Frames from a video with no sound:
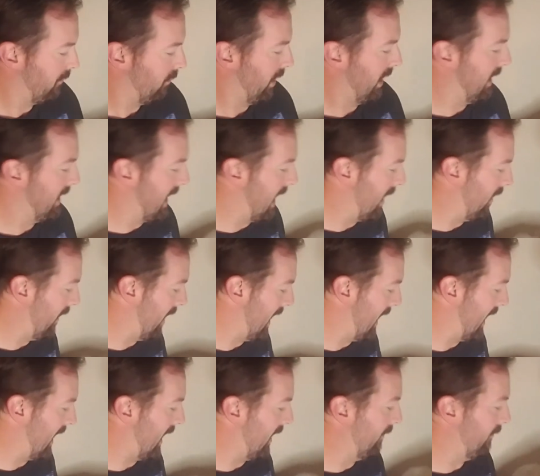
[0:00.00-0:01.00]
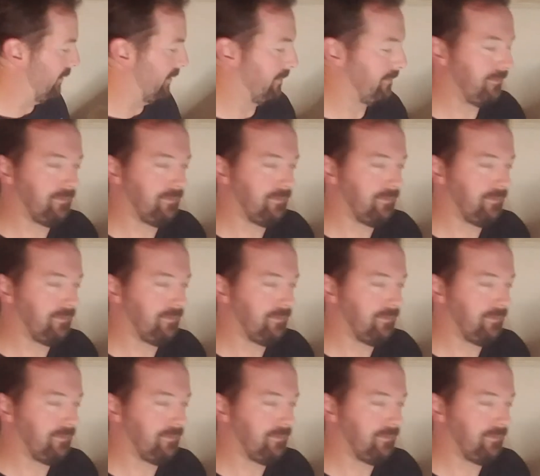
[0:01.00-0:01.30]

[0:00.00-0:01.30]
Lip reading: we now have